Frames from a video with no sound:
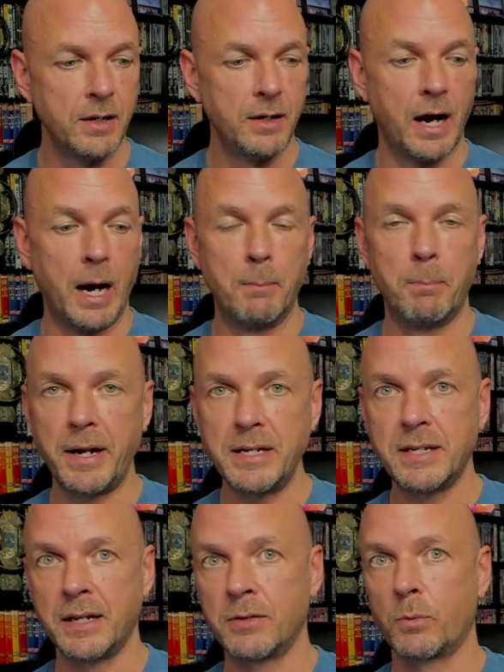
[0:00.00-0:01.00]
But he
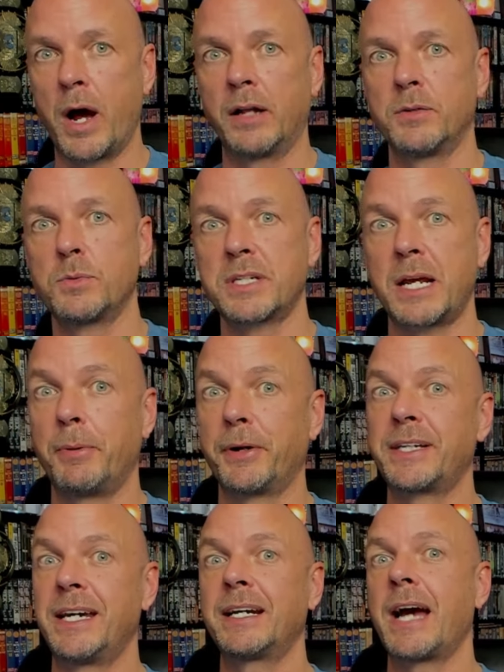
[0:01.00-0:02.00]
didn't. Rollins was able to
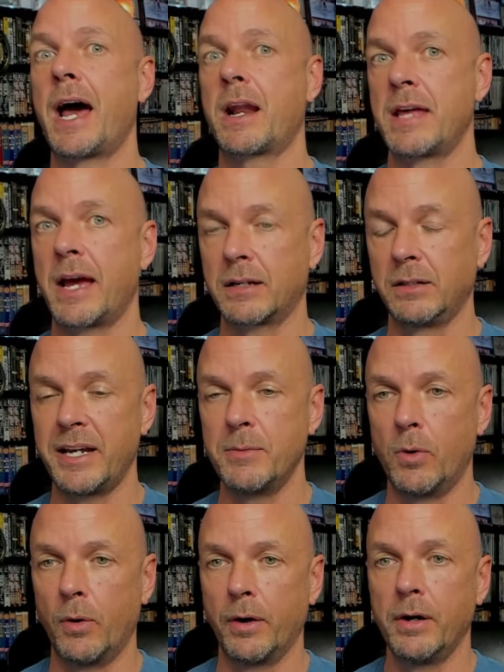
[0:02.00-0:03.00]
kick out of that
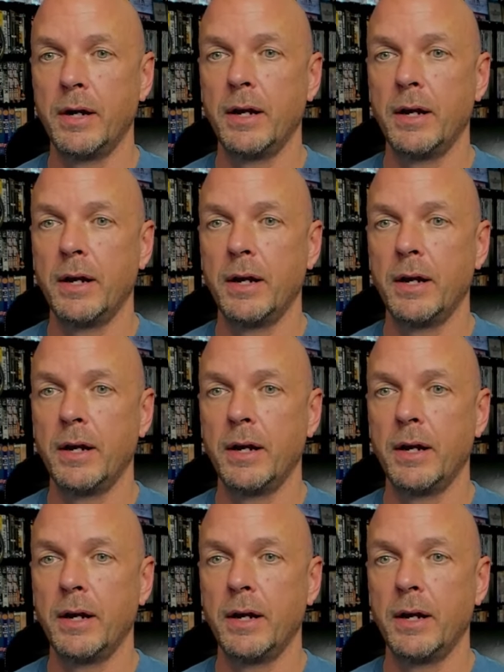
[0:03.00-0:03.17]
Claymore.